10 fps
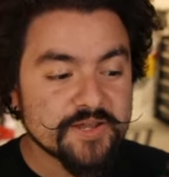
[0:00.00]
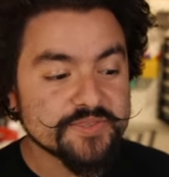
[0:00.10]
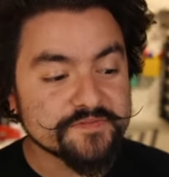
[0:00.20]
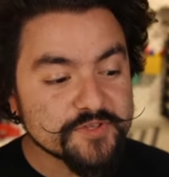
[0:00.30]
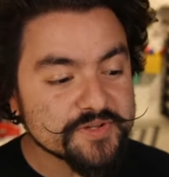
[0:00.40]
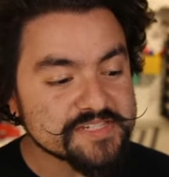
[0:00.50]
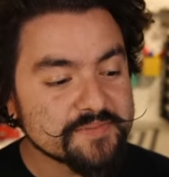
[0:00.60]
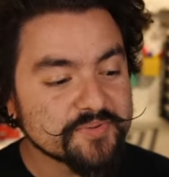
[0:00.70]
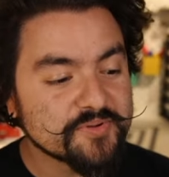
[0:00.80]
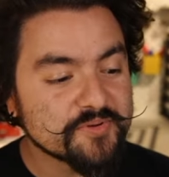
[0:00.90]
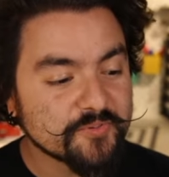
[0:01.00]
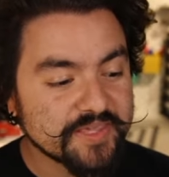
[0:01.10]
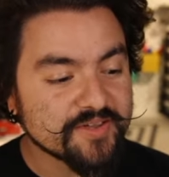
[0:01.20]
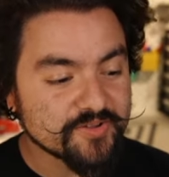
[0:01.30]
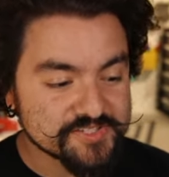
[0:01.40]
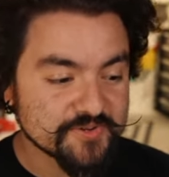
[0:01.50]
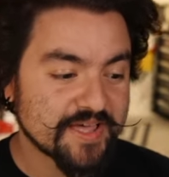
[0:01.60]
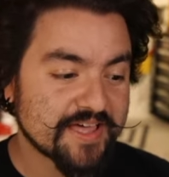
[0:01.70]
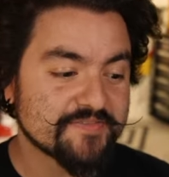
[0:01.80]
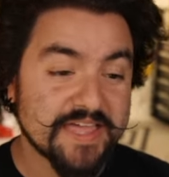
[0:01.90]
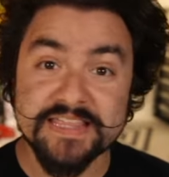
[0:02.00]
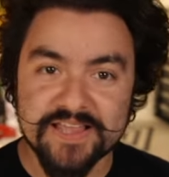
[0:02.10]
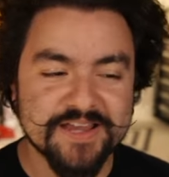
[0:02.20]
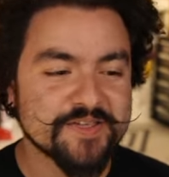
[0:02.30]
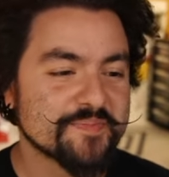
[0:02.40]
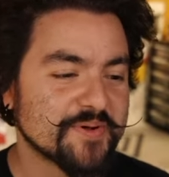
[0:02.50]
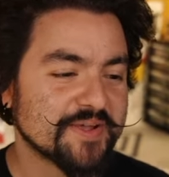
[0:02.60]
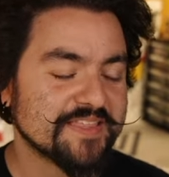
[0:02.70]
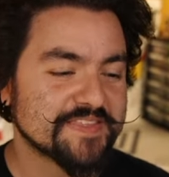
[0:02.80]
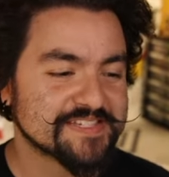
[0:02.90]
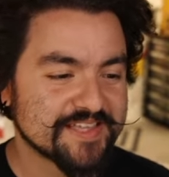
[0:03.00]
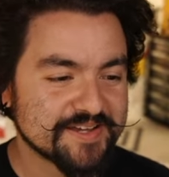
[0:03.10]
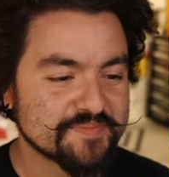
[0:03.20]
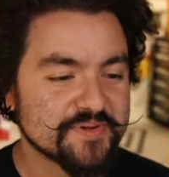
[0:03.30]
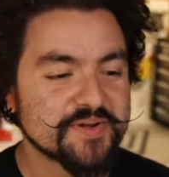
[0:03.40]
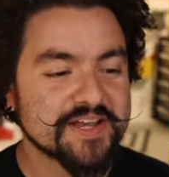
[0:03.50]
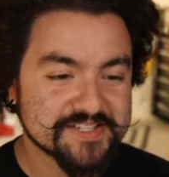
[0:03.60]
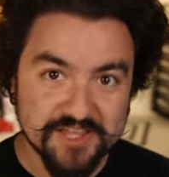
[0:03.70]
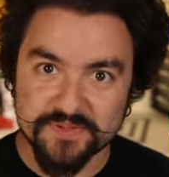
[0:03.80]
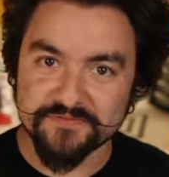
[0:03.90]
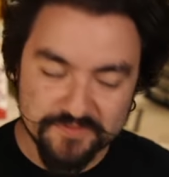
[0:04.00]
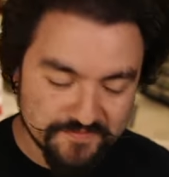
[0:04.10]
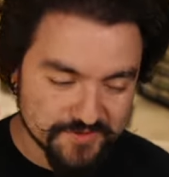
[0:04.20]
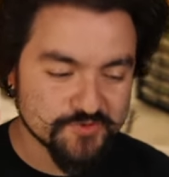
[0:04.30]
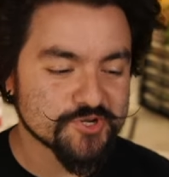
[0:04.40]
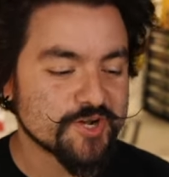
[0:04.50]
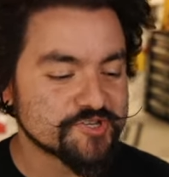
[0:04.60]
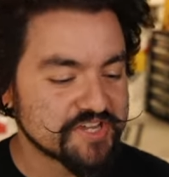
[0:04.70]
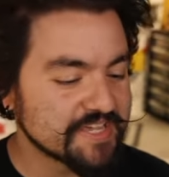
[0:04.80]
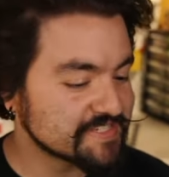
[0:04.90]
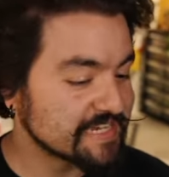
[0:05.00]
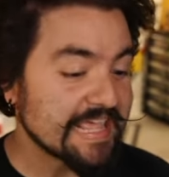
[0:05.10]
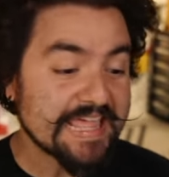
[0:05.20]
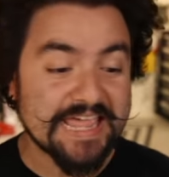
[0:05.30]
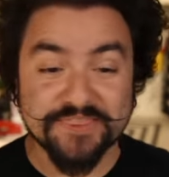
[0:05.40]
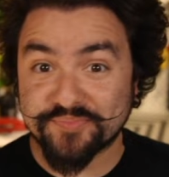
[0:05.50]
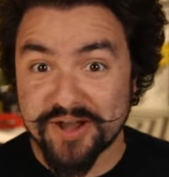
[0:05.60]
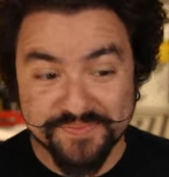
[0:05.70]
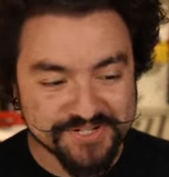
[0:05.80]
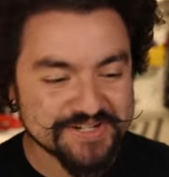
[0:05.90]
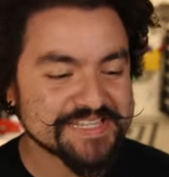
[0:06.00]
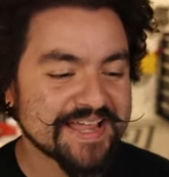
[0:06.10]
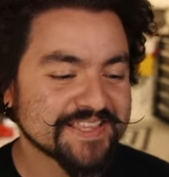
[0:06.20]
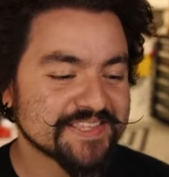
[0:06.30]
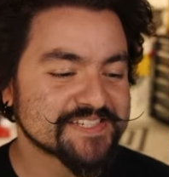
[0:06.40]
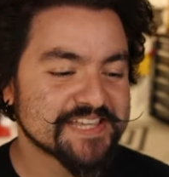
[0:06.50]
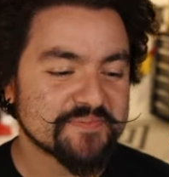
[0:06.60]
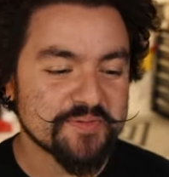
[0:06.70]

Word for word: Now in the Vue example, we also have a line component, and this line component is coming from Vue chart.js, and the props are exactly the same.